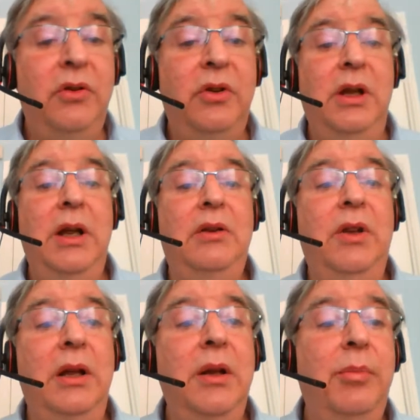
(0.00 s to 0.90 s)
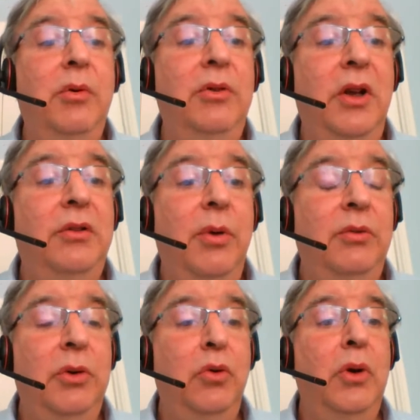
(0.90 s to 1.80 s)
was to extend the process, but
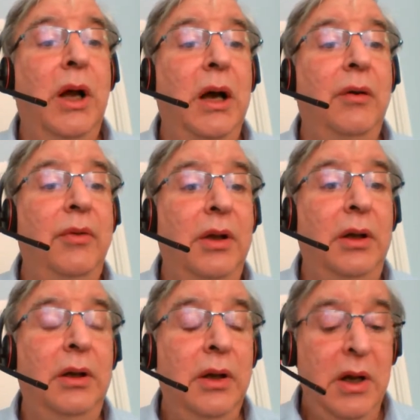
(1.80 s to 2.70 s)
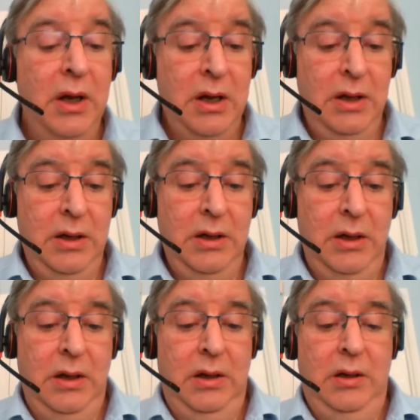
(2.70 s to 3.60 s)
as we don't have
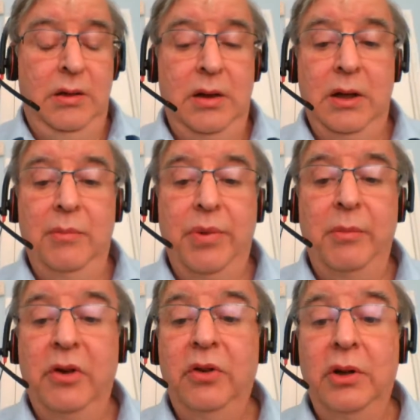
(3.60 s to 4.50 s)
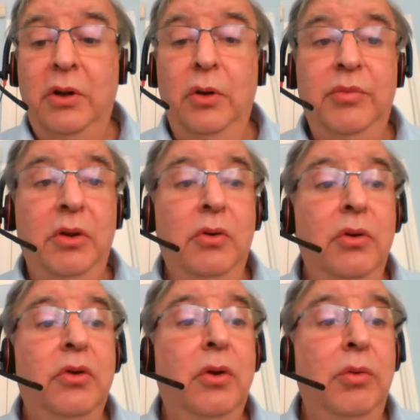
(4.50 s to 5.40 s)
the permission of the group to do
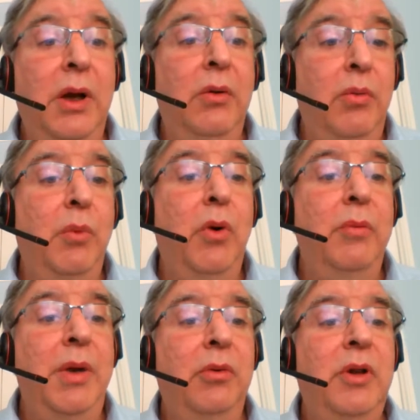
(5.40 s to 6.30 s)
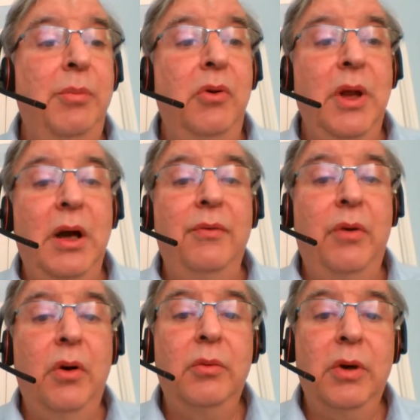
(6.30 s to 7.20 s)
so, we won't be able to put that
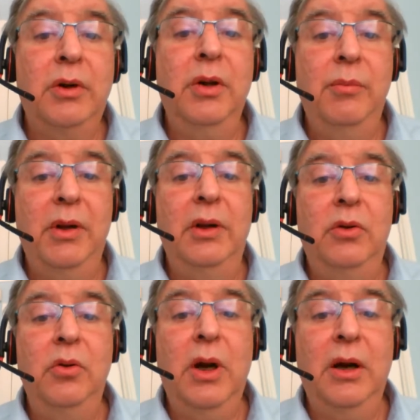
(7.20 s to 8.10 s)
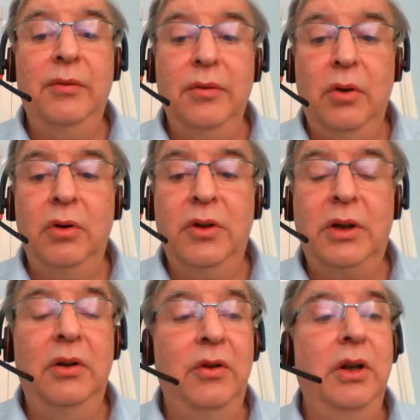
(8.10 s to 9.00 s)
forward. But they do have lots
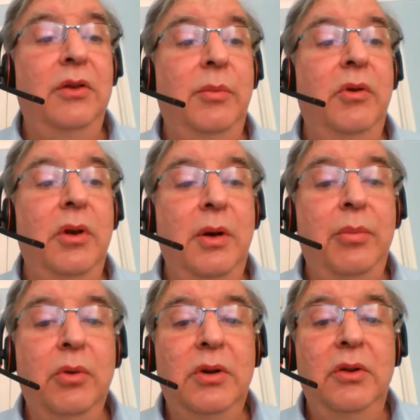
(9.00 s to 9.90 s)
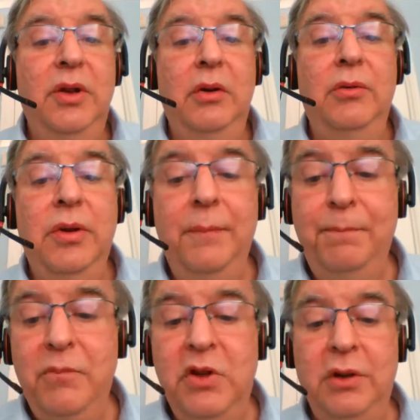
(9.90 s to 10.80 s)
of concerns about the report itself.
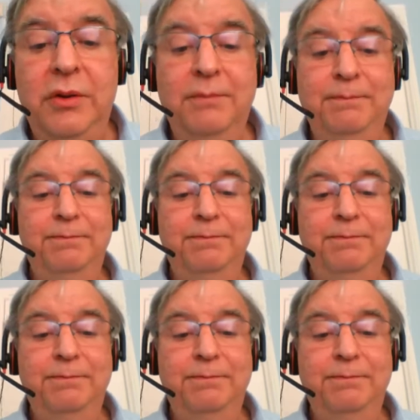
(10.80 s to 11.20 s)
Cheers.